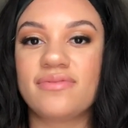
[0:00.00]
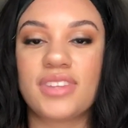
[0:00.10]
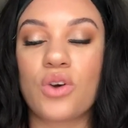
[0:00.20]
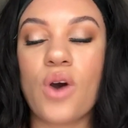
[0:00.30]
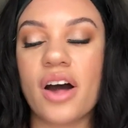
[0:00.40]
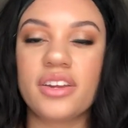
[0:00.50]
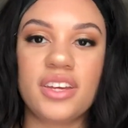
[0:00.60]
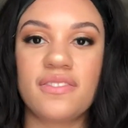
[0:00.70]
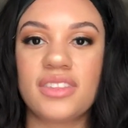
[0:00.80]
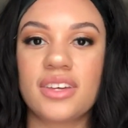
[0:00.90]
the
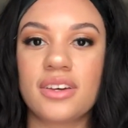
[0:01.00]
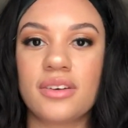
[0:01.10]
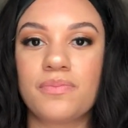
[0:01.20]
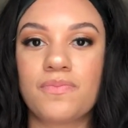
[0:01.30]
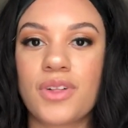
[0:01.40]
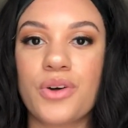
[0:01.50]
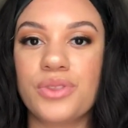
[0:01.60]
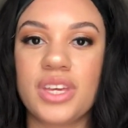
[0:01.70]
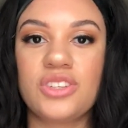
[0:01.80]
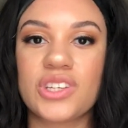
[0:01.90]
quality of the
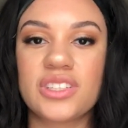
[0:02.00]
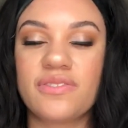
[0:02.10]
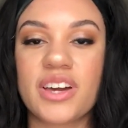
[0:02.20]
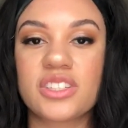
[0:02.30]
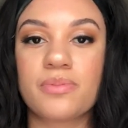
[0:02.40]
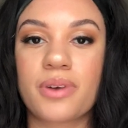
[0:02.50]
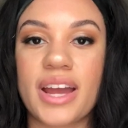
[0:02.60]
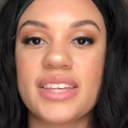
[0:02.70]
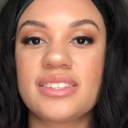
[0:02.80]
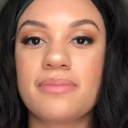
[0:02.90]
clothing justifies the
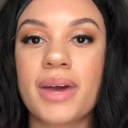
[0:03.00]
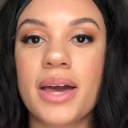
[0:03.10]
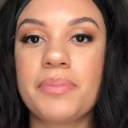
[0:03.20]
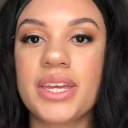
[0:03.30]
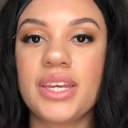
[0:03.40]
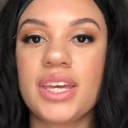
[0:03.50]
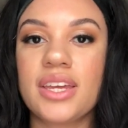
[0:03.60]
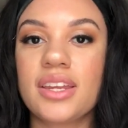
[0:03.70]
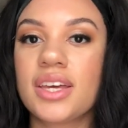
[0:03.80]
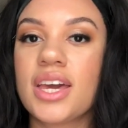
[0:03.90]
price in my
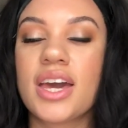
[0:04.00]
opinion.